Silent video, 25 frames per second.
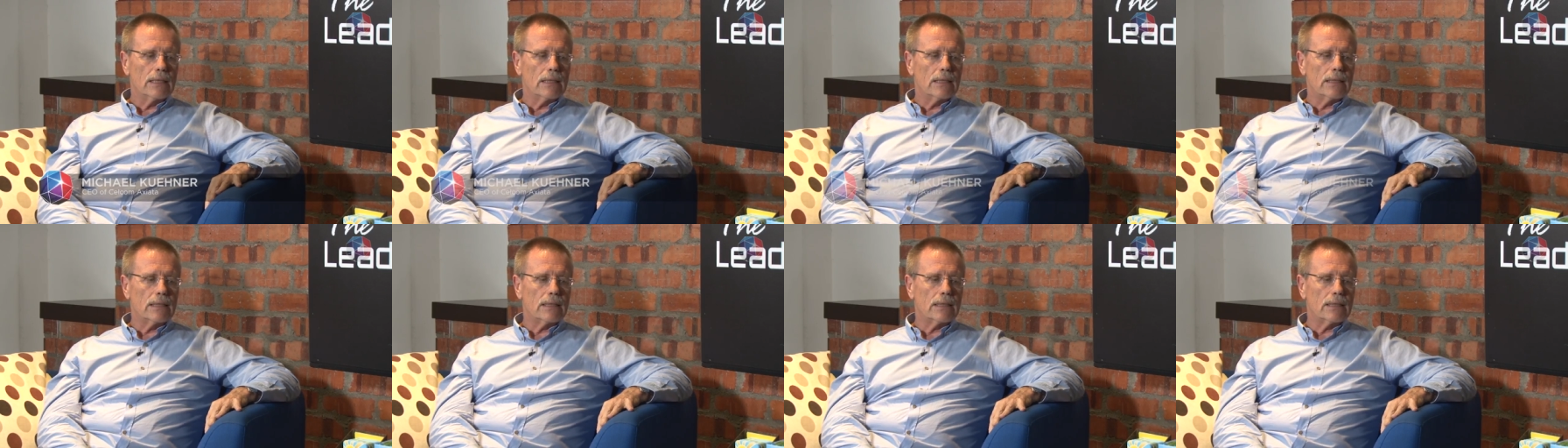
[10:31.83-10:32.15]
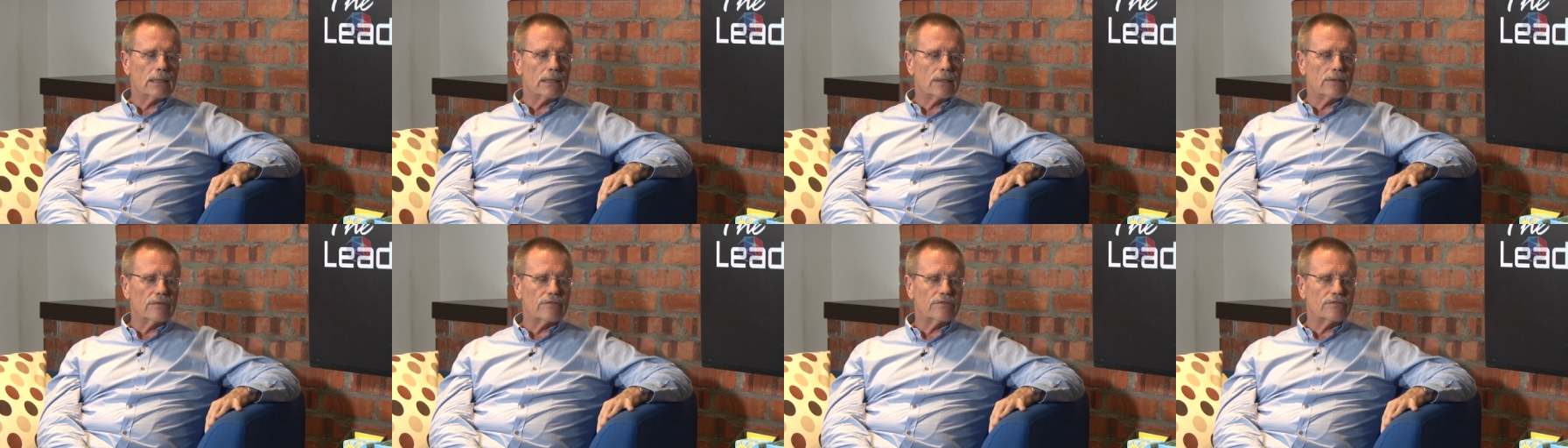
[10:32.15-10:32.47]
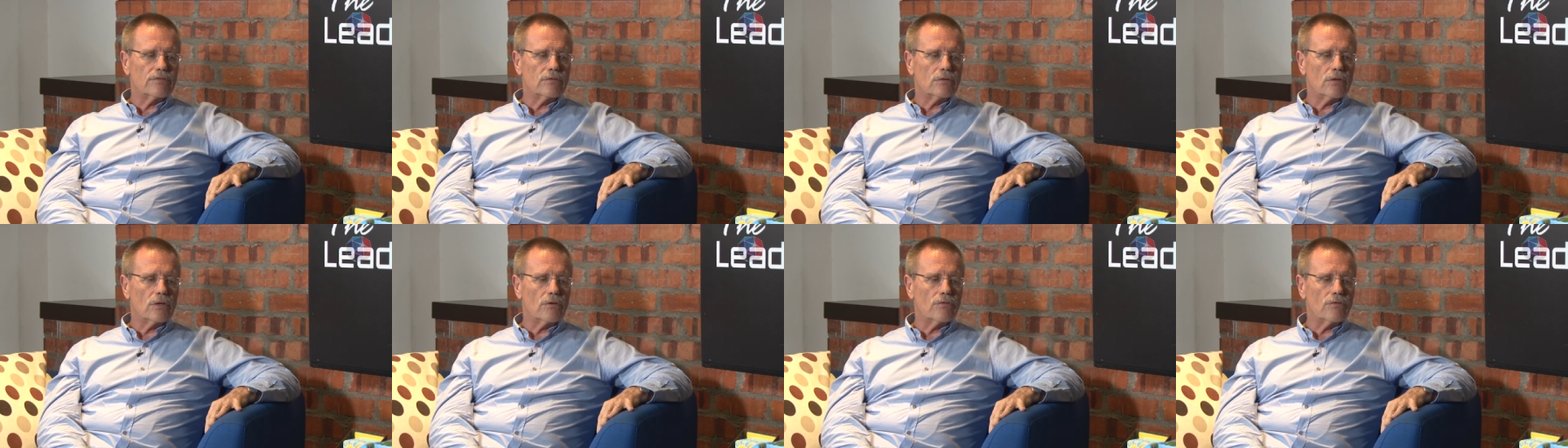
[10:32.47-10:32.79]
a
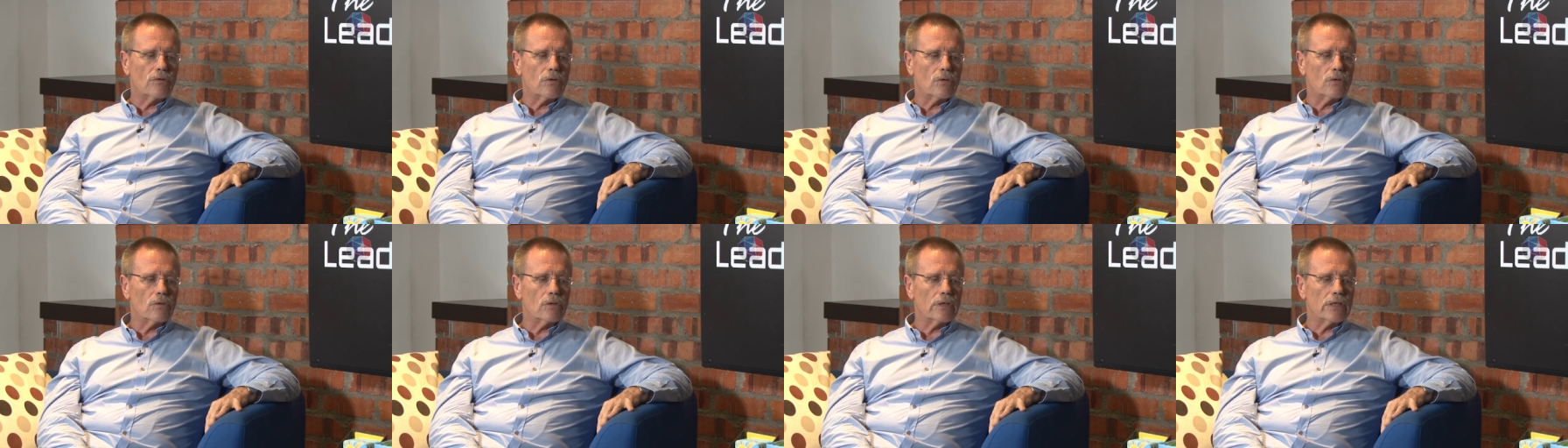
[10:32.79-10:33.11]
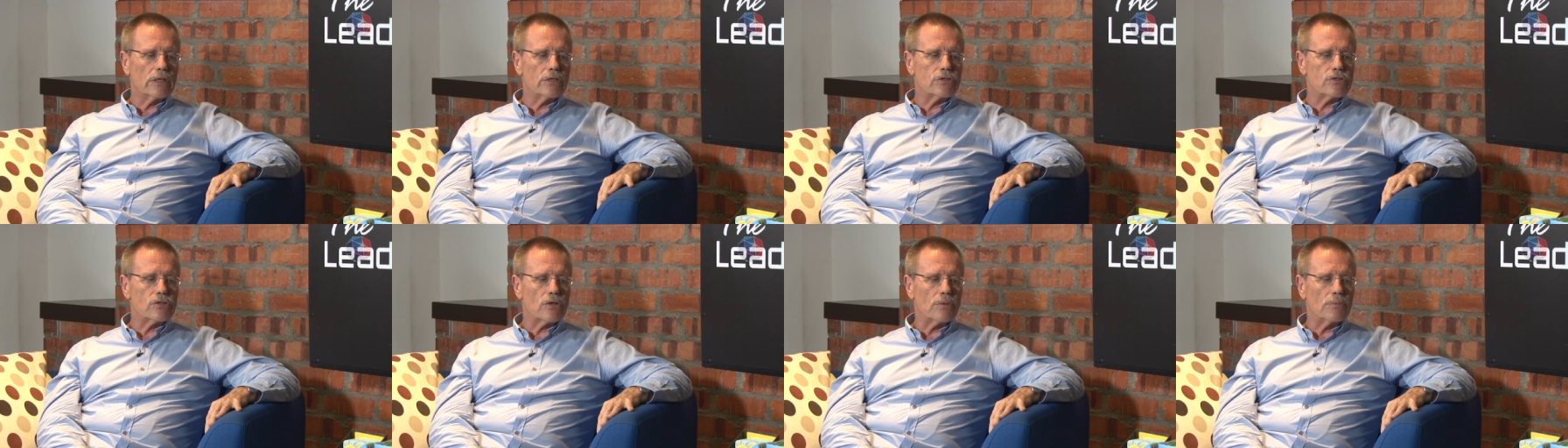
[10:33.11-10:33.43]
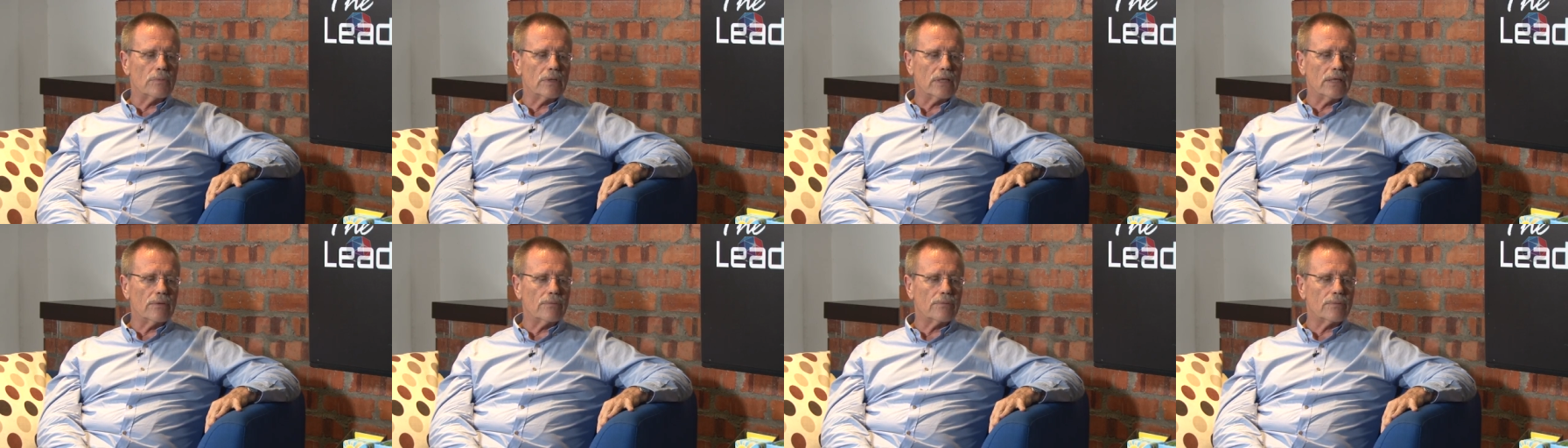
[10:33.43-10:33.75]
role in
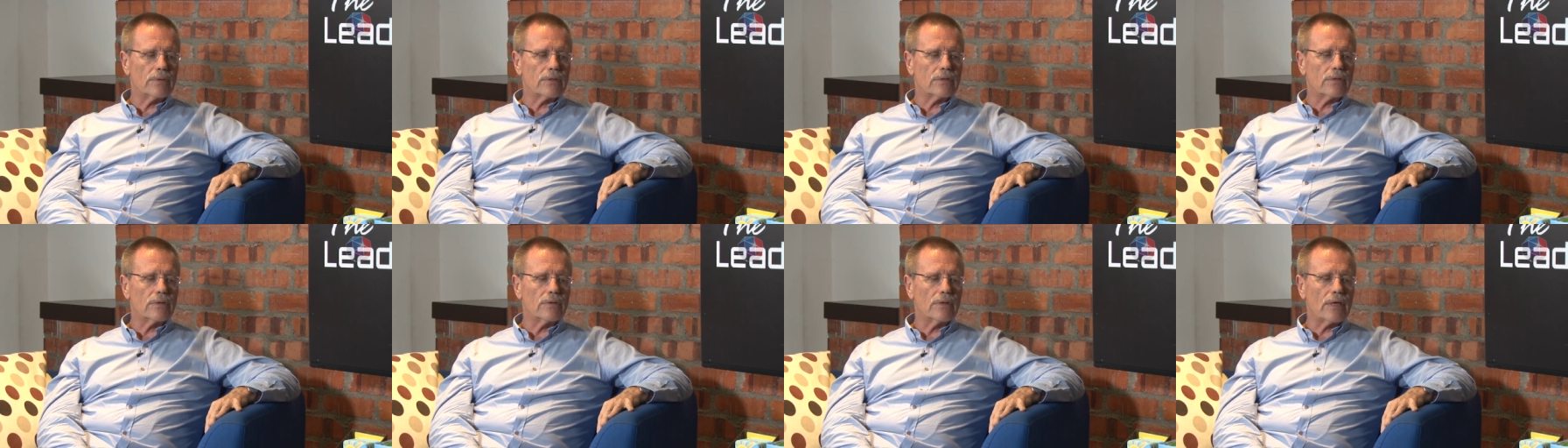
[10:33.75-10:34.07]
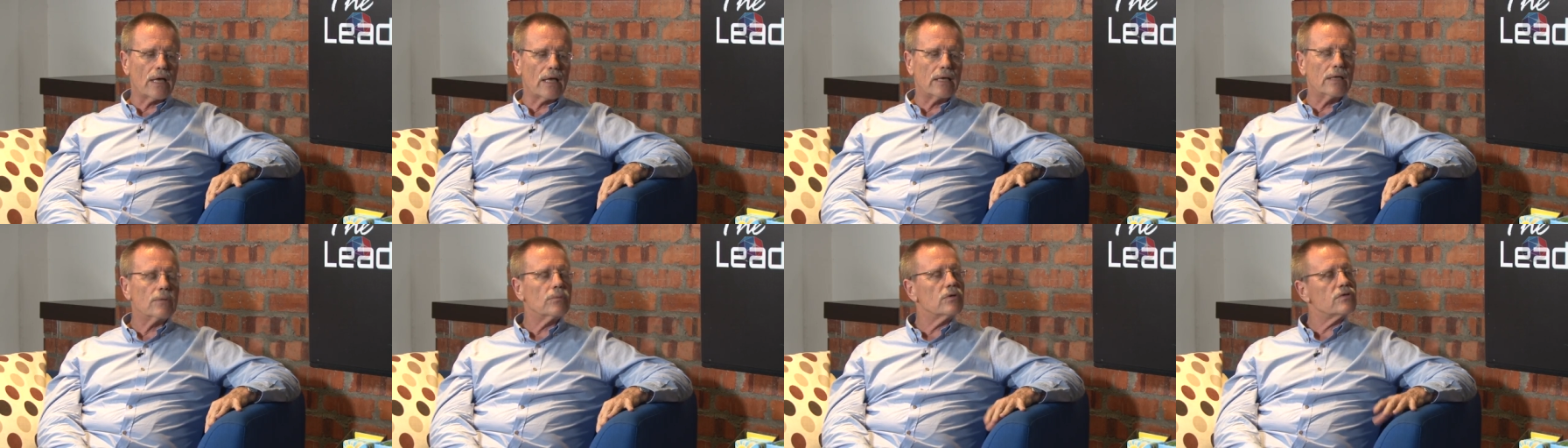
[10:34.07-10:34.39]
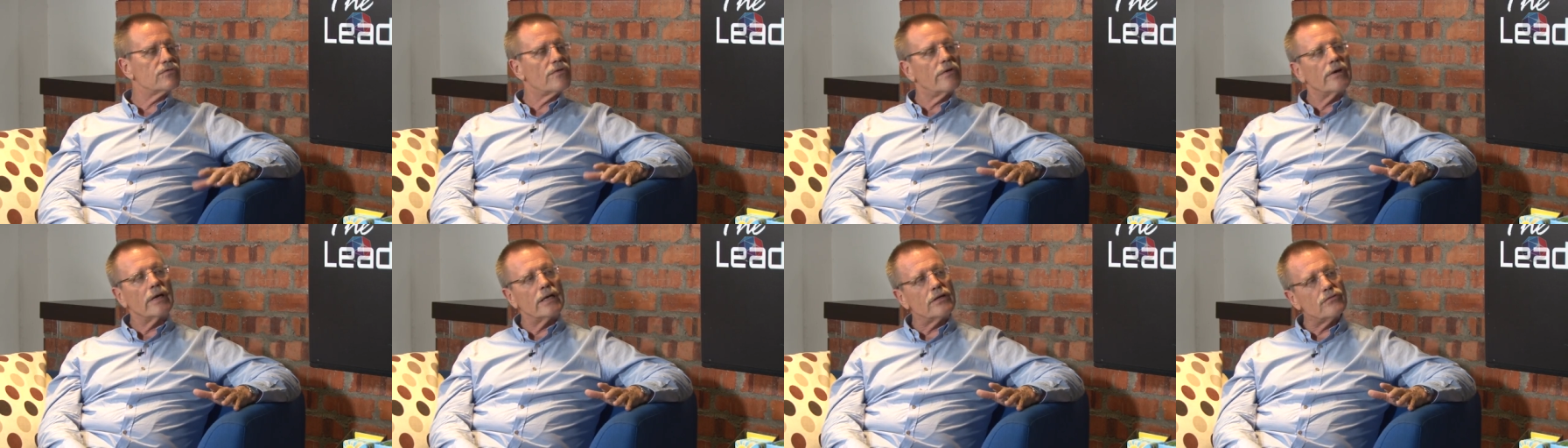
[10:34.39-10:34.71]
Germany. And it was
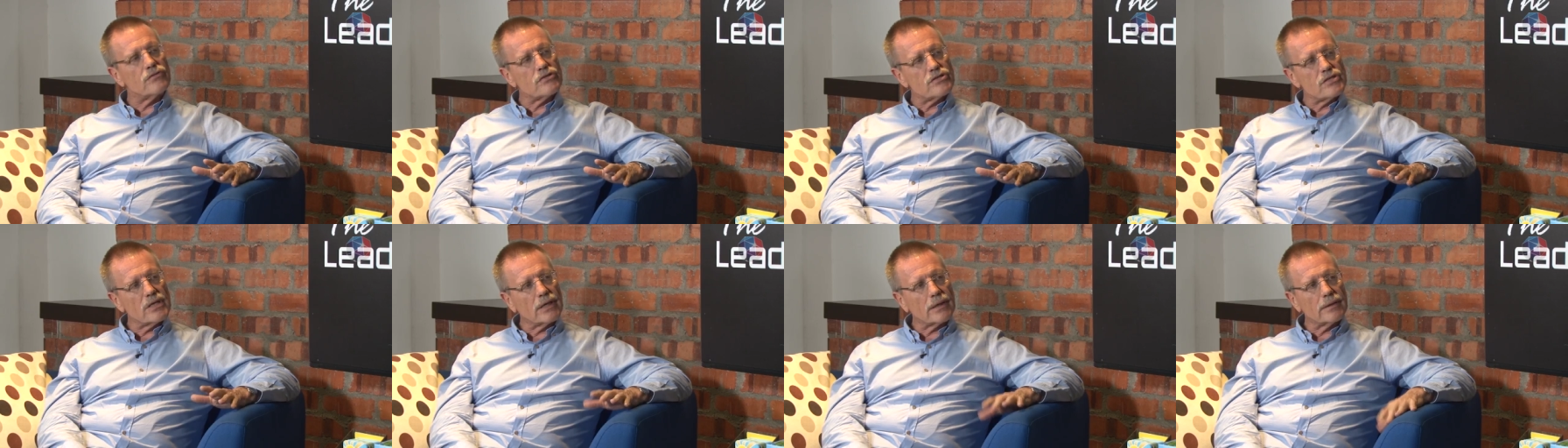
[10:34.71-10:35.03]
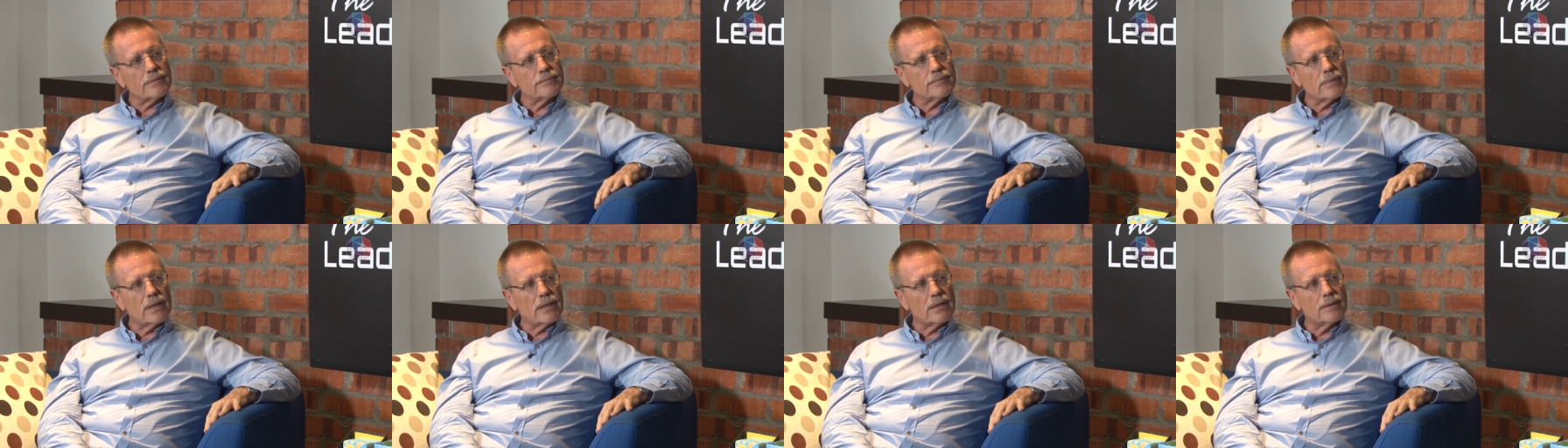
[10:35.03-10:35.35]
very interesting.